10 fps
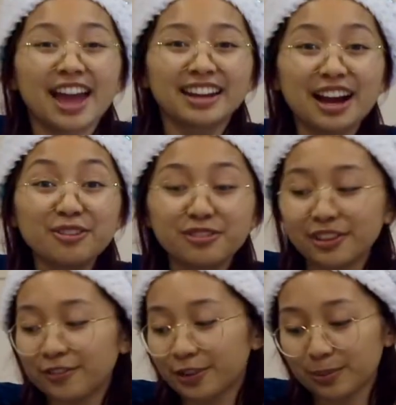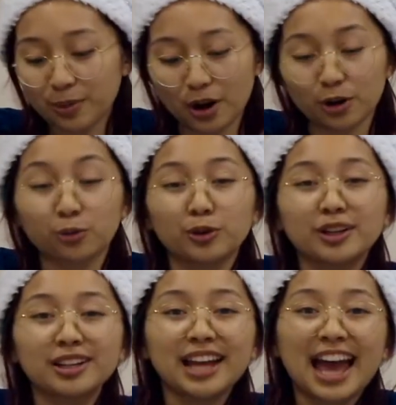now for the fun part, we're
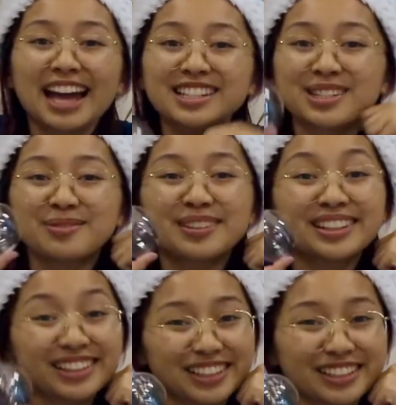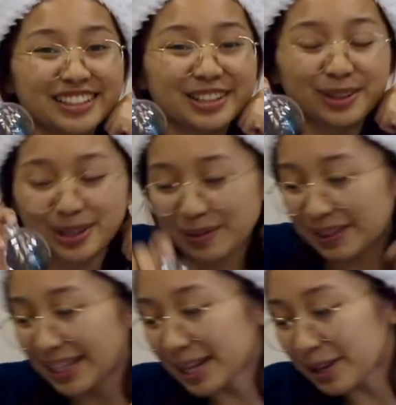going to add some glitter to the ornament.